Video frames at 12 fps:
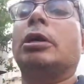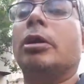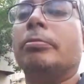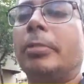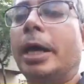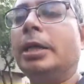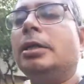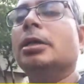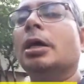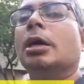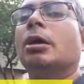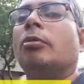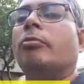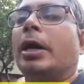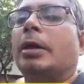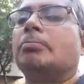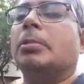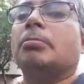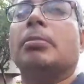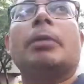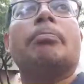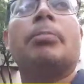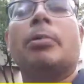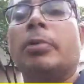our mind where a,
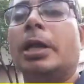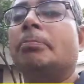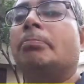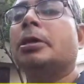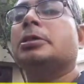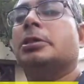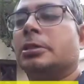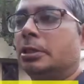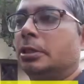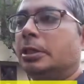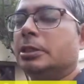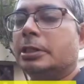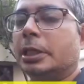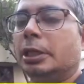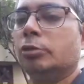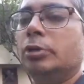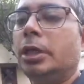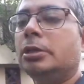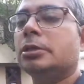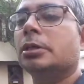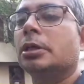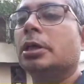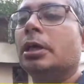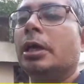uh, where a person is the unit
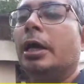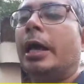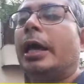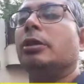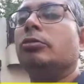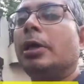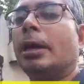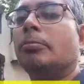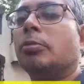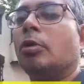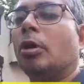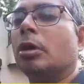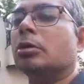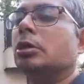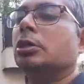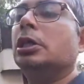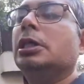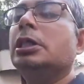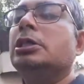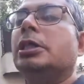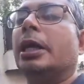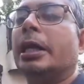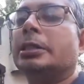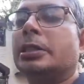and we have got
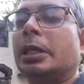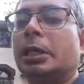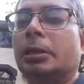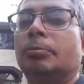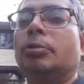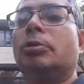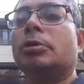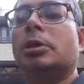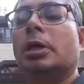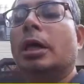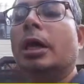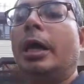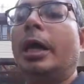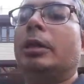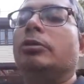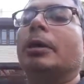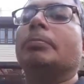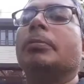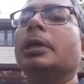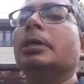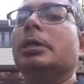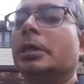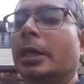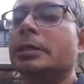religion as the input and we have
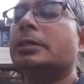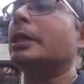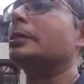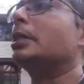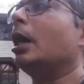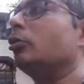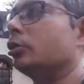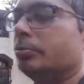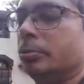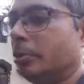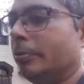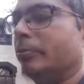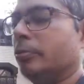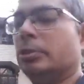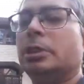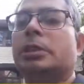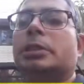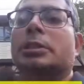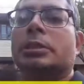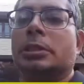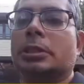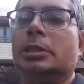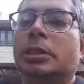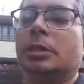cleanliness as the output. Of course, this is
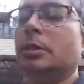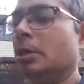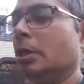just a